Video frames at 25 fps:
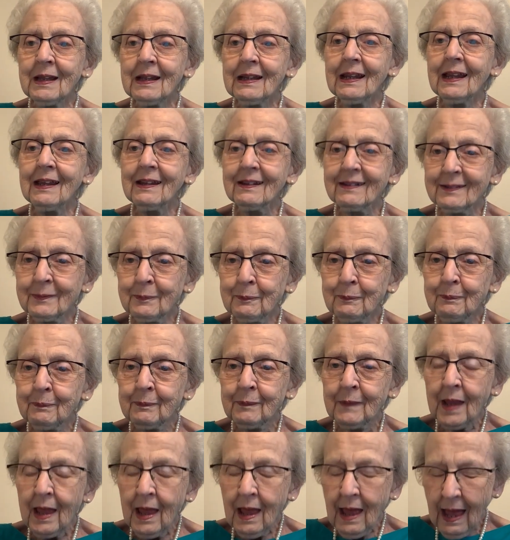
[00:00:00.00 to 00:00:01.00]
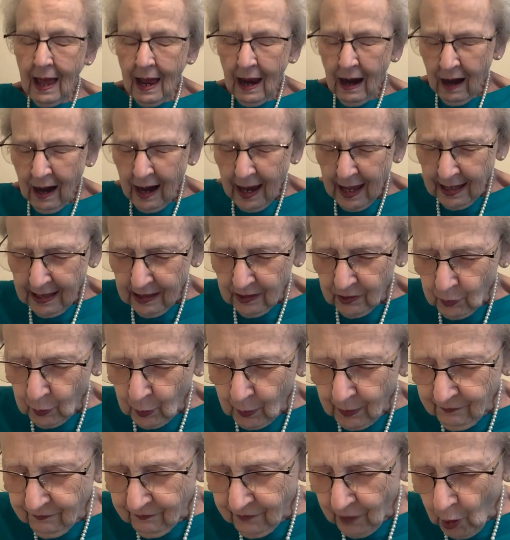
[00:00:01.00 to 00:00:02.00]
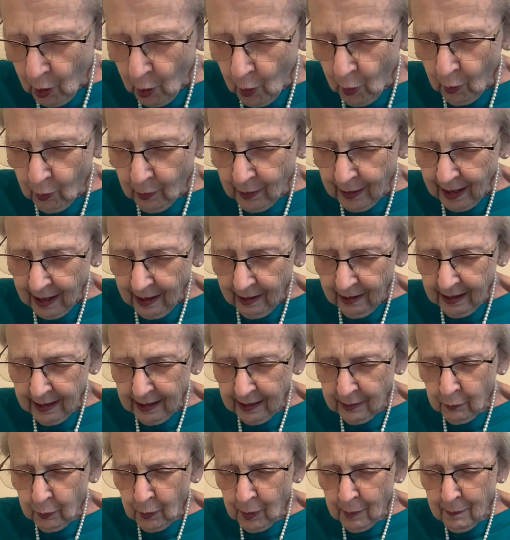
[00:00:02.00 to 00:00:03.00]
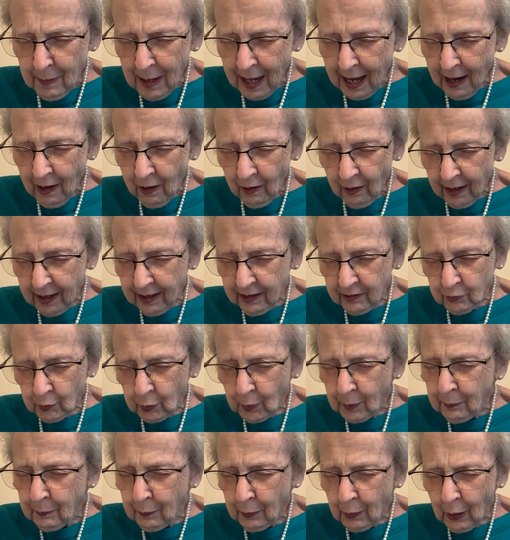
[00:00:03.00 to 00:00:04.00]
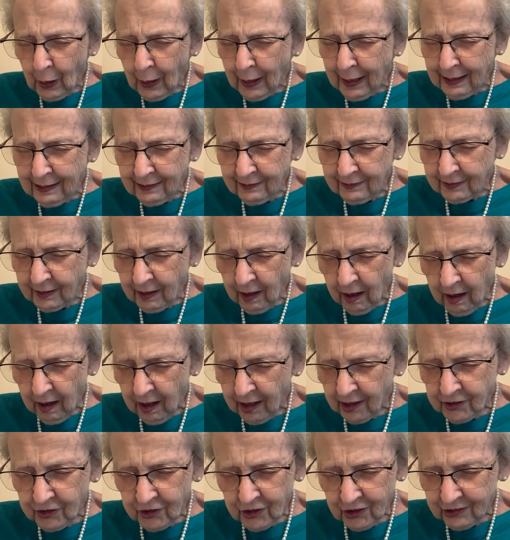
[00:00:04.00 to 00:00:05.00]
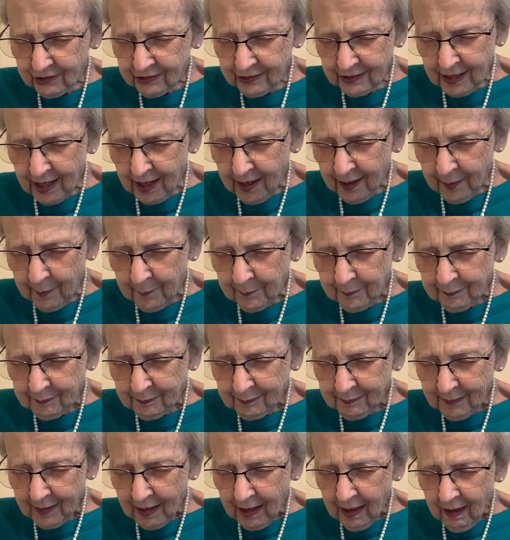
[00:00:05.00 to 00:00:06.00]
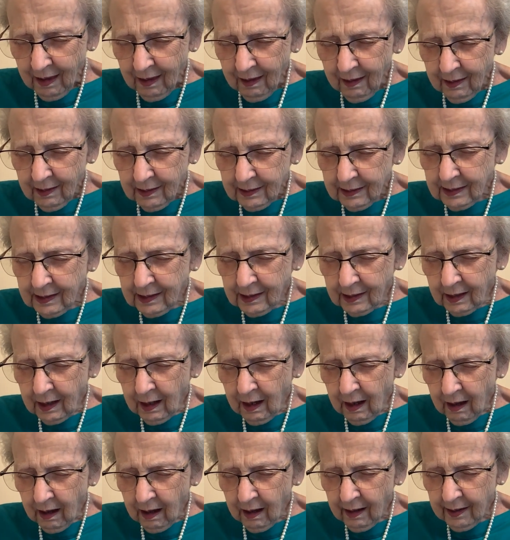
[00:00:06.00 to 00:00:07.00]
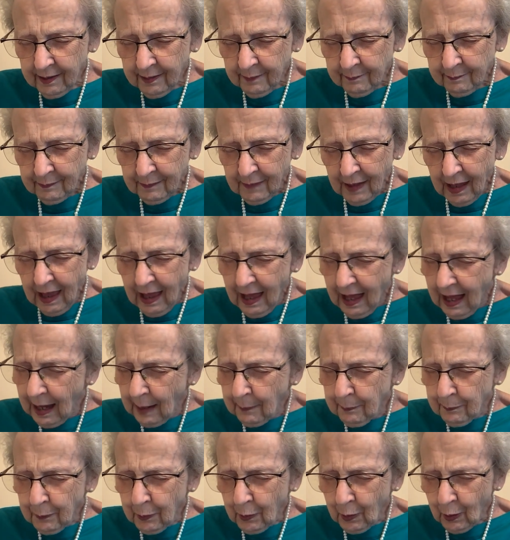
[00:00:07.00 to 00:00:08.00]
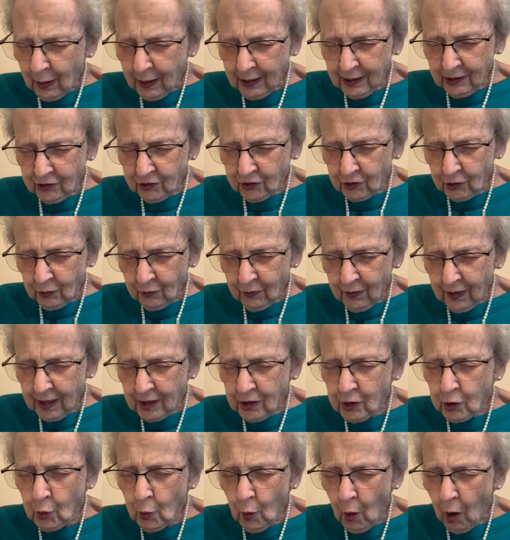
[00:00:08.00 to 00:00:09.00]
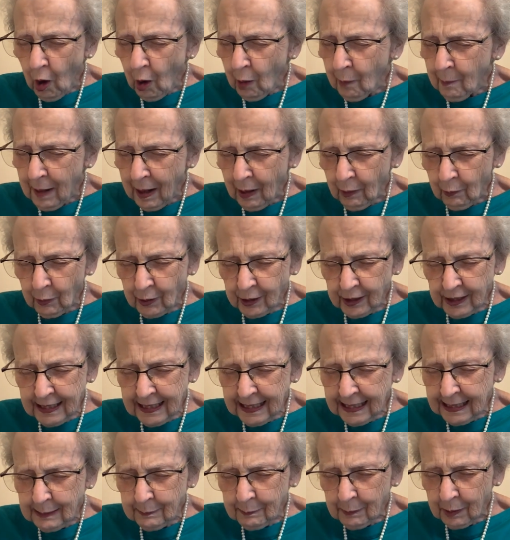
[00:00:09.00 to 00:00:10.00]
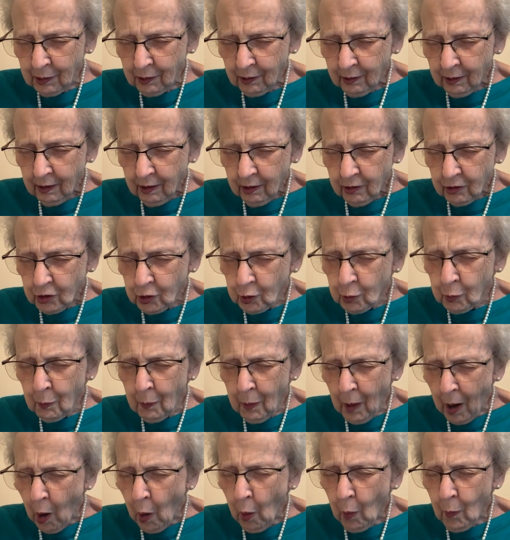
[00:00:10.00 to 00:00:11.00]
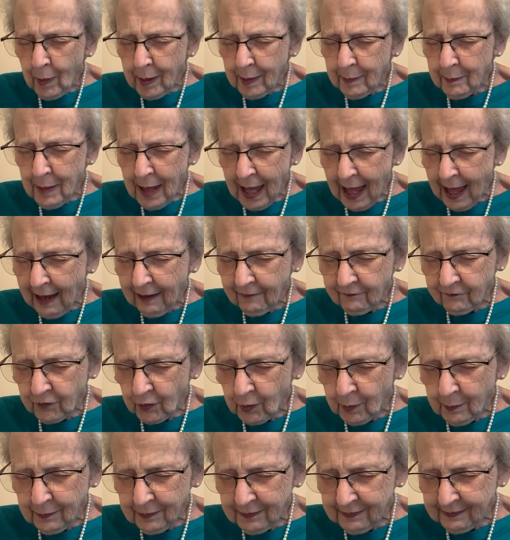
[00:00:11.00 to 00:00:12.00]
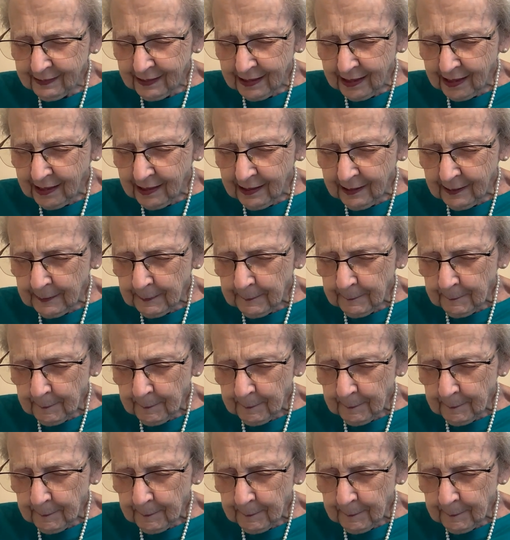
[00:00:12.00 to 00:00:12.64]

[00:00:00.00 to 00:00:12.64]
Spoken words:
Let's, our hands we fold, our head we bow as we praise God just now. Dear God, I praise You that You are my Redeemer. You bought me back from sin.